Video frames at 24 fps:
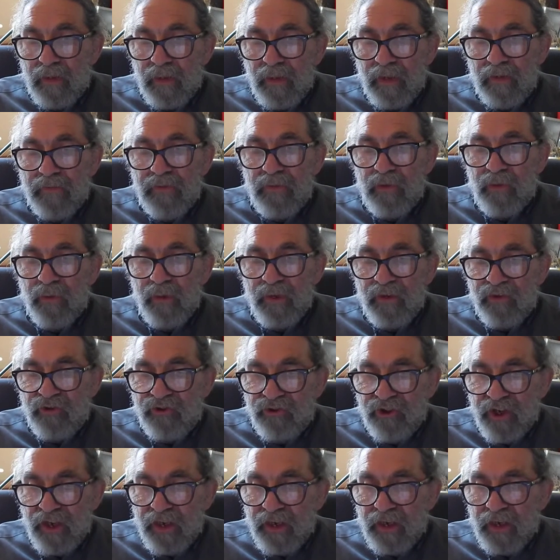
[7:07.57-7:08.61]
If you're in
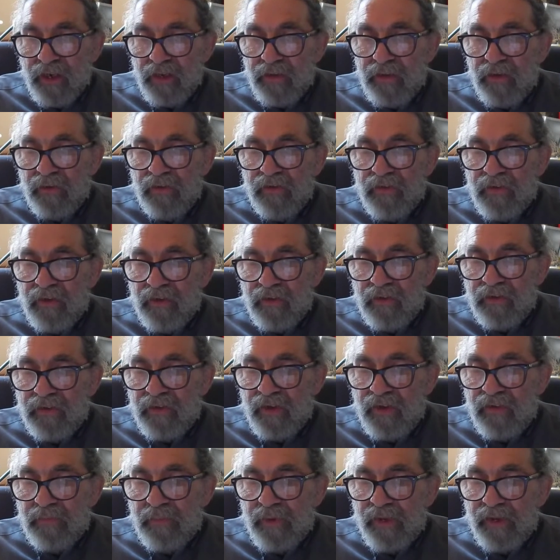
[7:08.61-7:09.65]
check and there is no
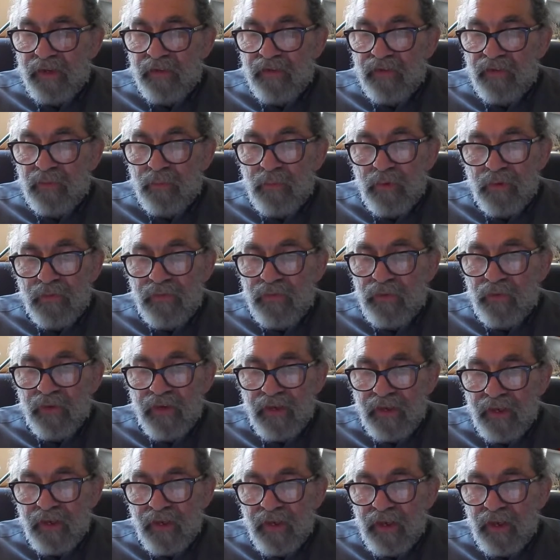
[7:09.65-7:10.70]
safe place to move your
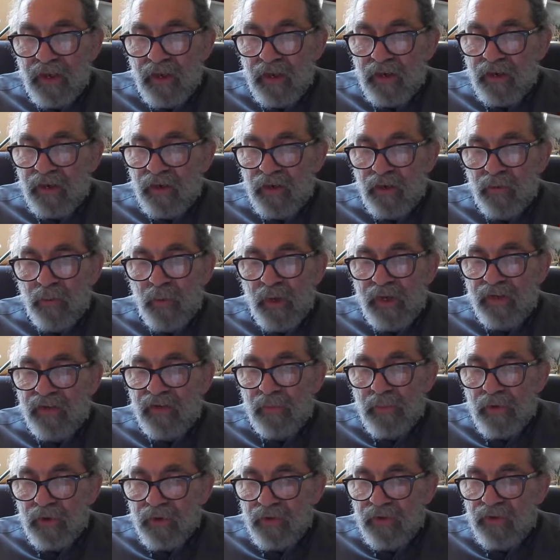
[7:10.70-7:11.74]
king, no way to
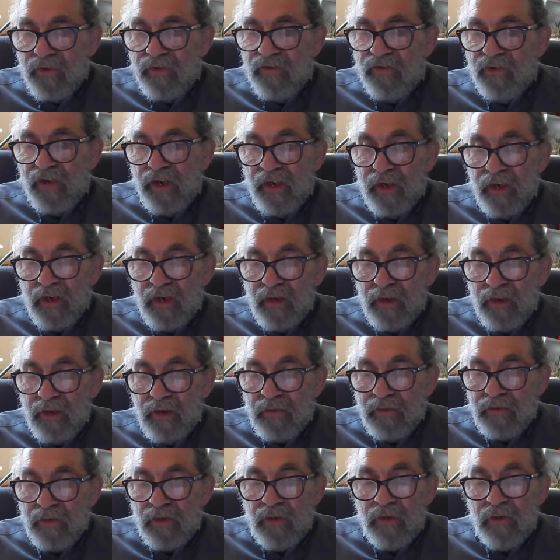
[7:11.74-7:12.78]
block the check,
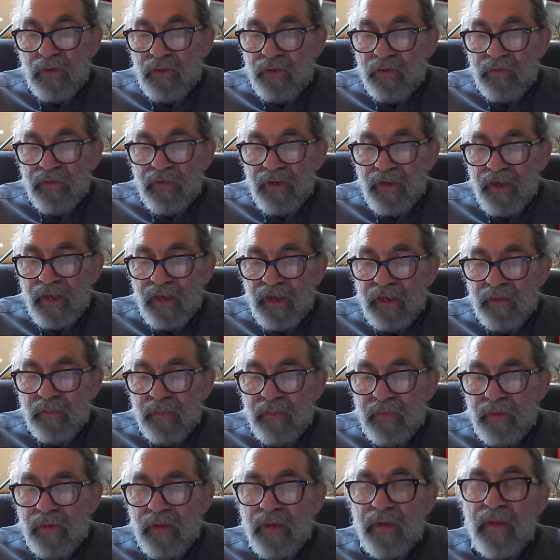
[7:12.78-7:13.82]
then you lose the game.
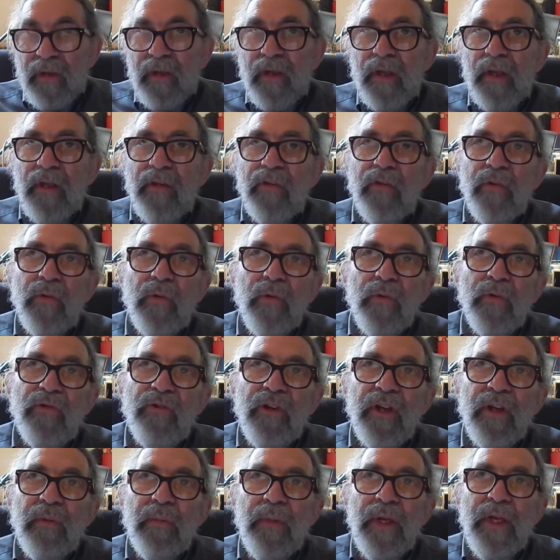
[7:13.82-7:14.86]
It's called
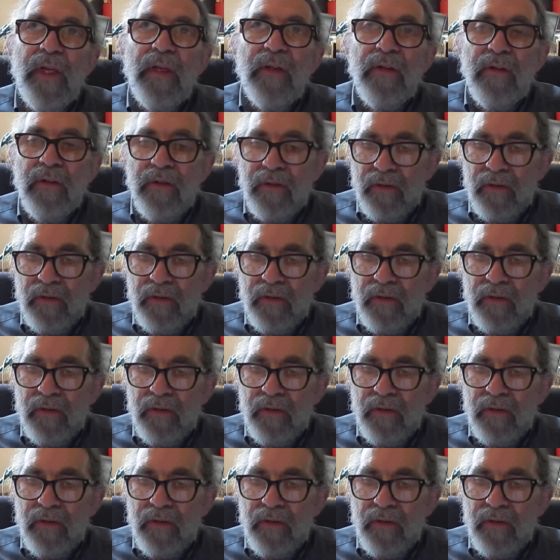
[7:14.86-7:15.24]
checkmate.